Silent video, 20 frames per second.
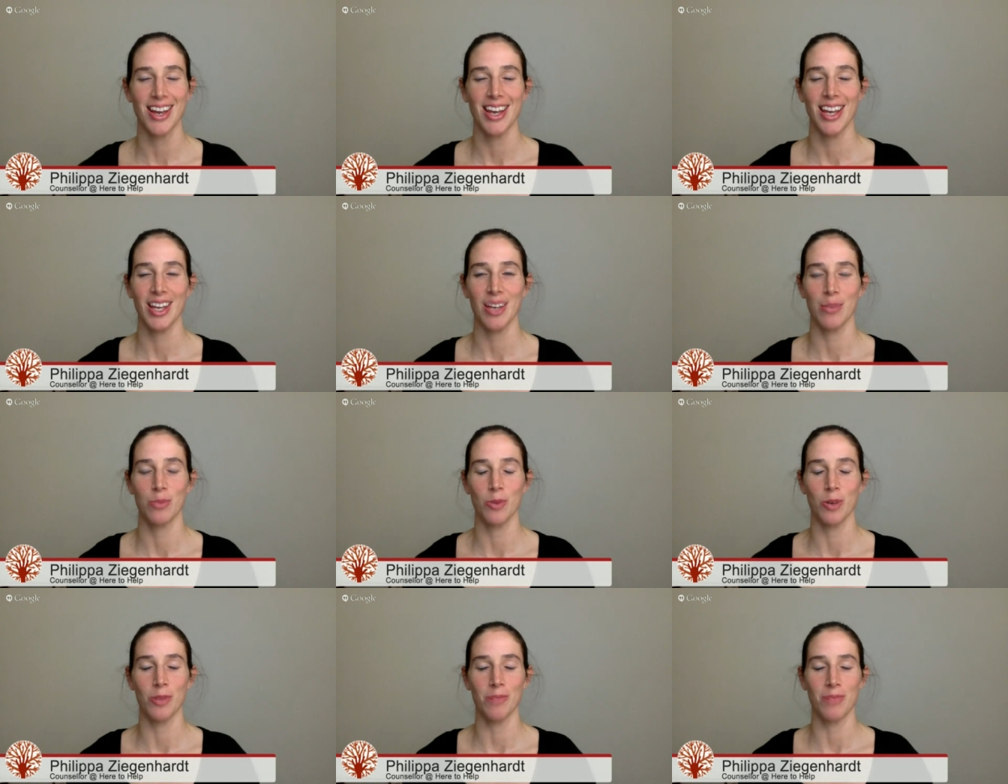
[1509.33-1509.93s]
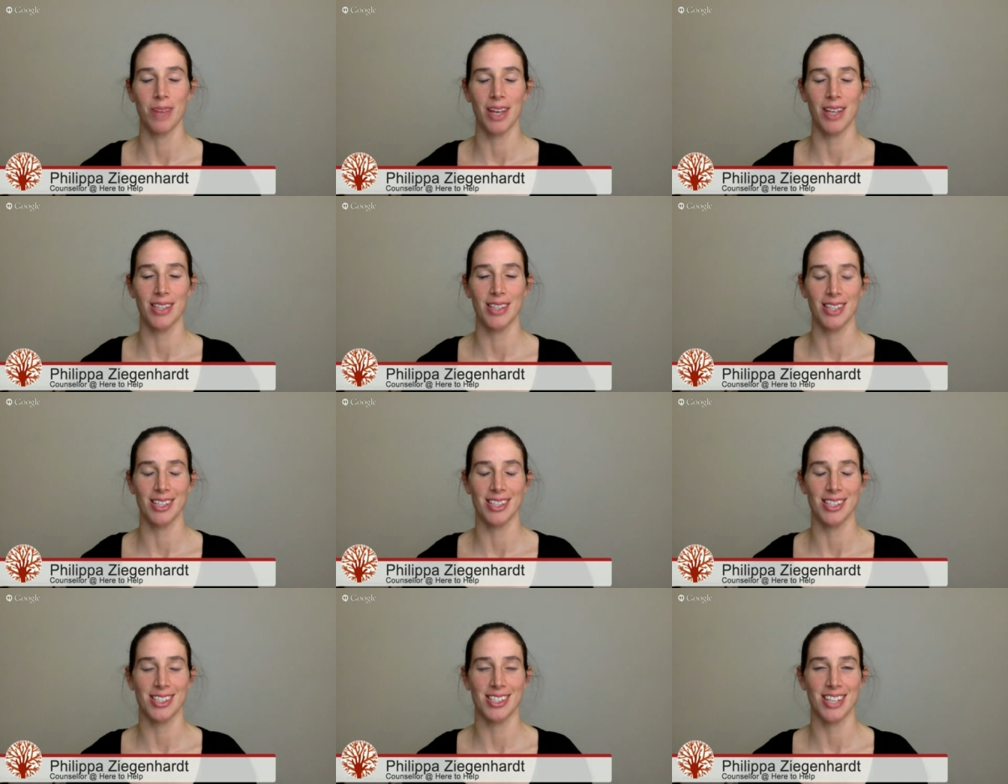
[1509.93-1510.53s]
It's what makes
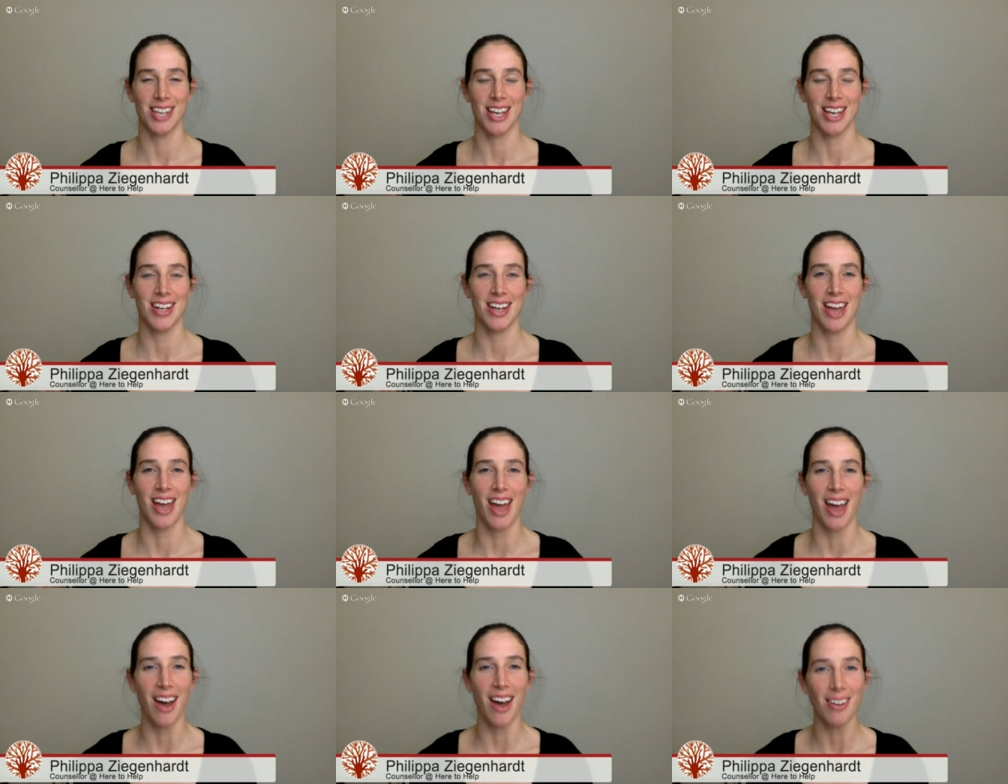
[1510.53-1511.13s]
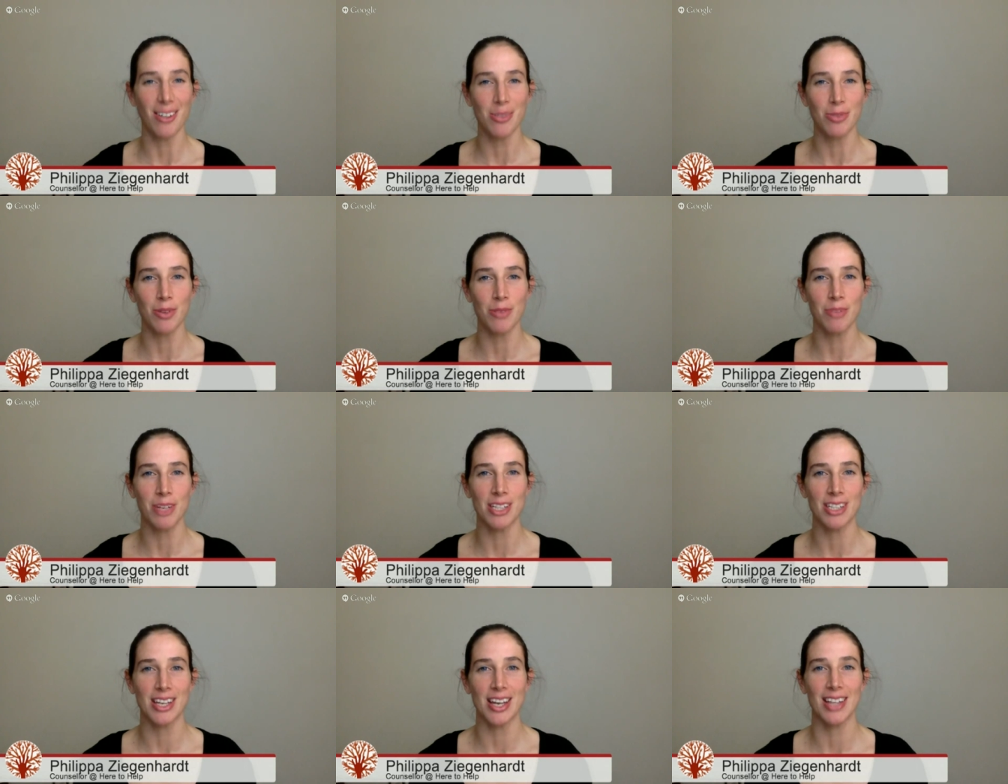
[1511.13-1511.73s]
us stand out when
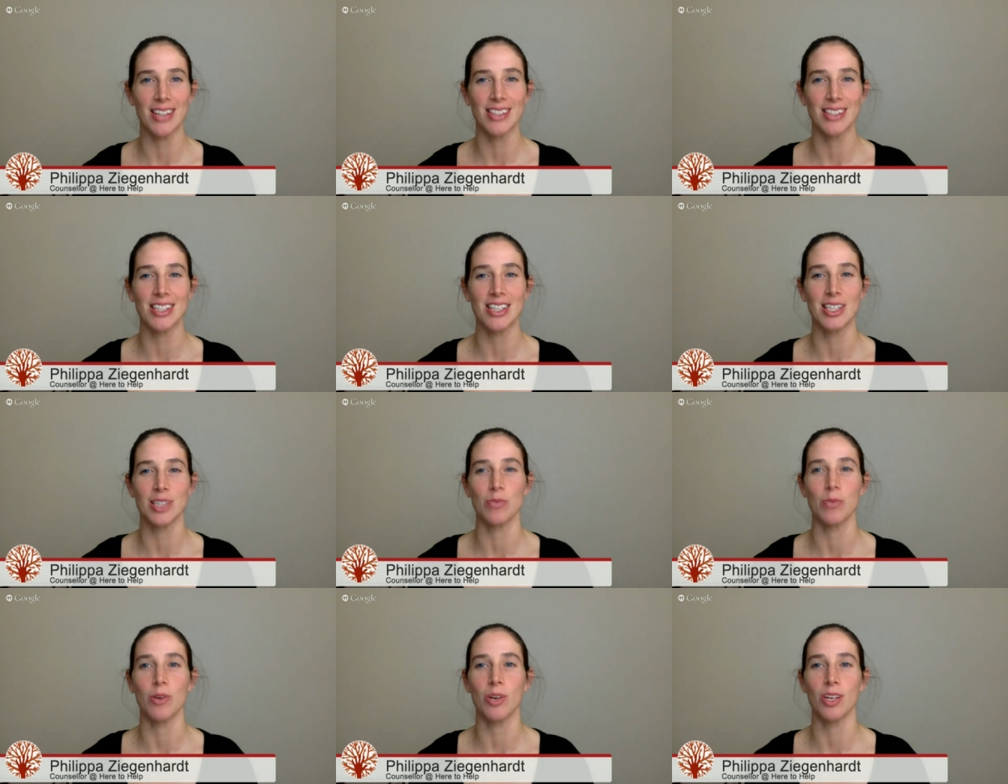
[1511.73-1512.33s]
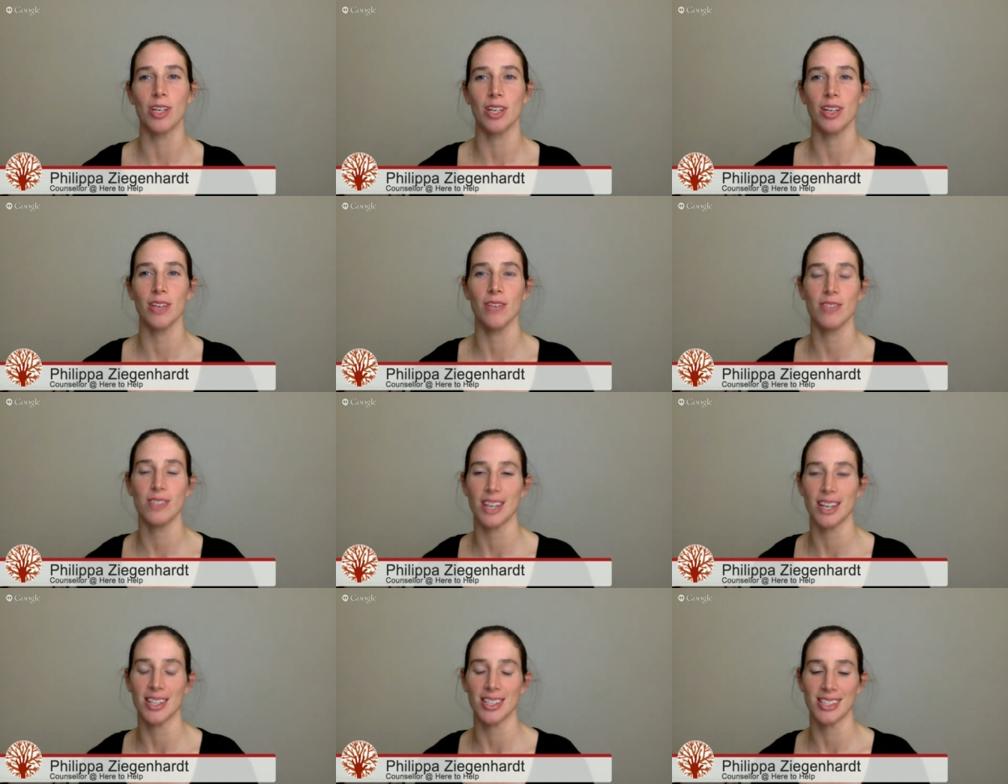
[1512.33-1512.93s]
we're dancing. It's what
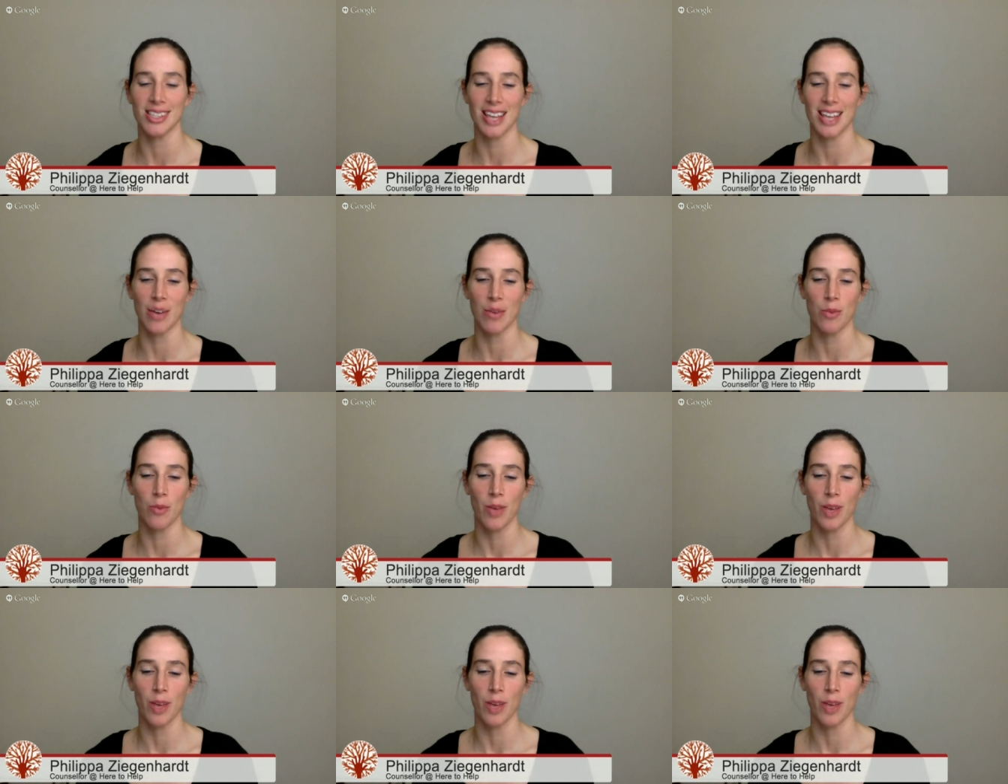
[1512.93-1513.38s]
gives us that